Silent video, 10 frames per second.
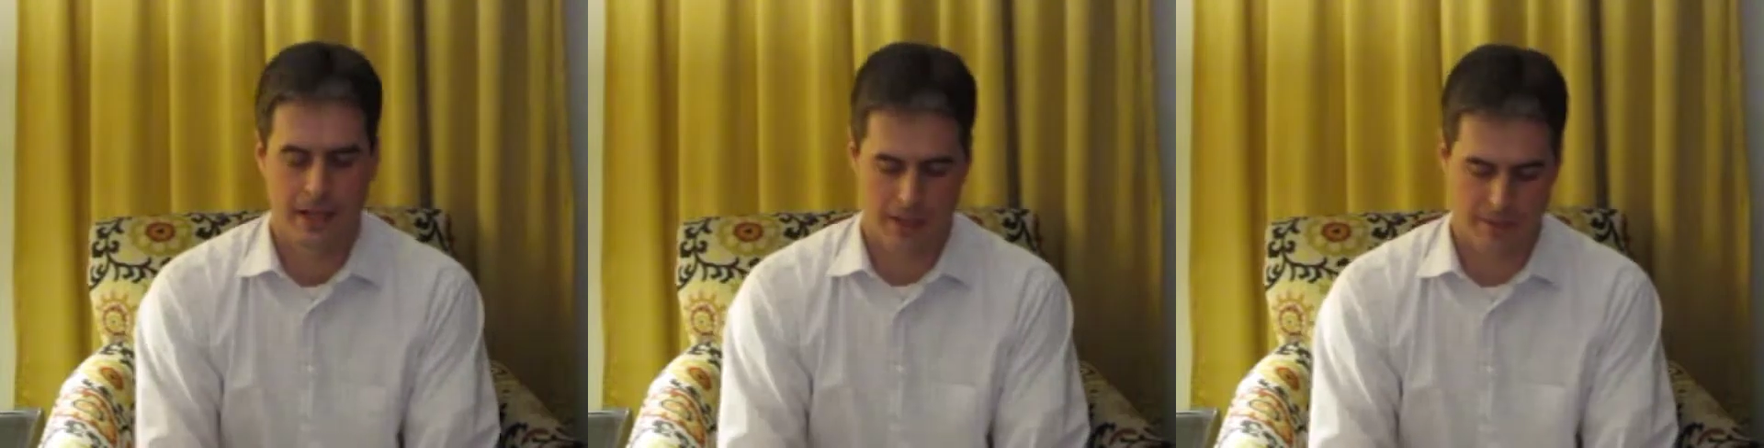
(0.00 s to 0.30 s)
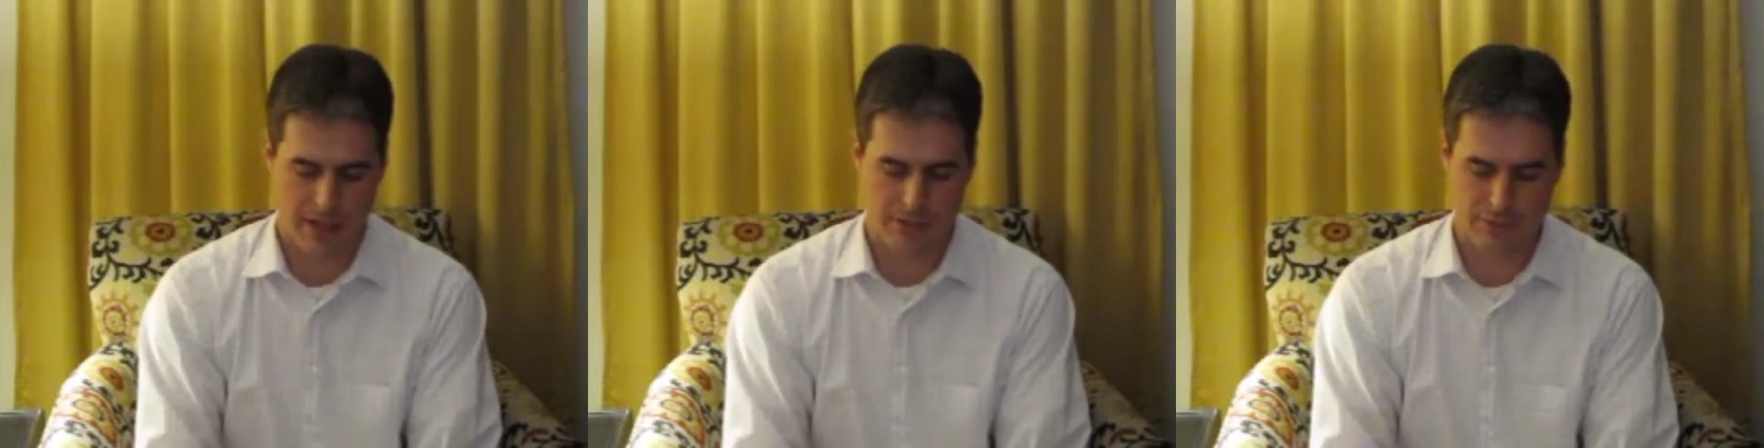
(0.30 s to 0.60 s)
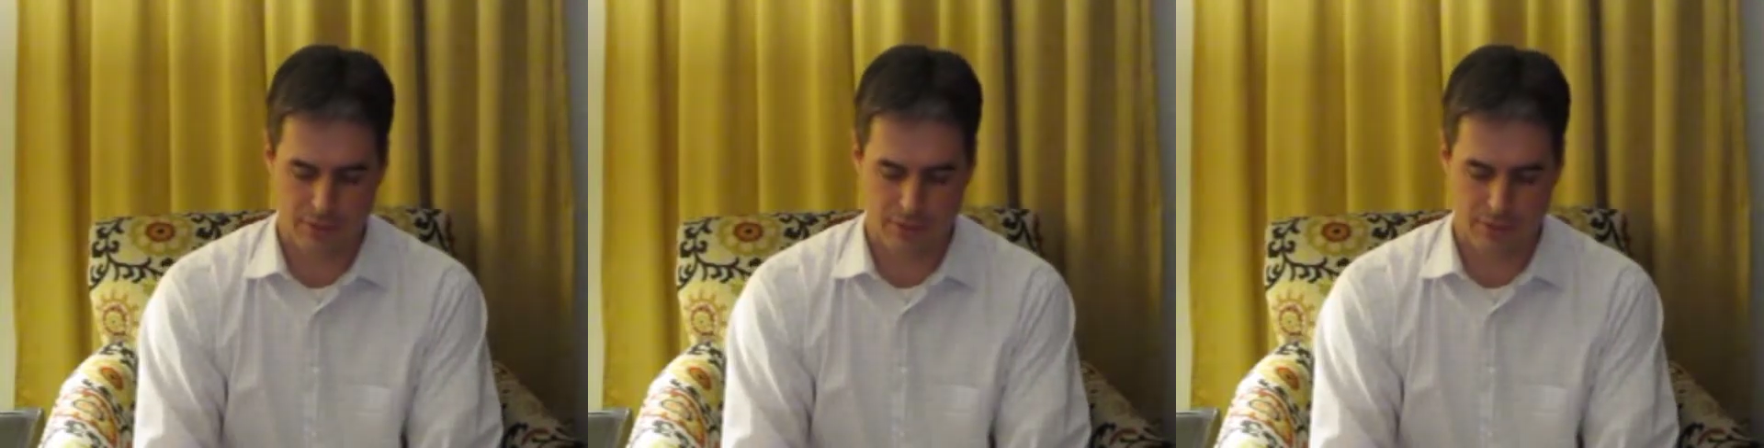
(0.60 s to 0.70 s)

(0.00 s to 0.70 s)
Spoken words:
In Matthew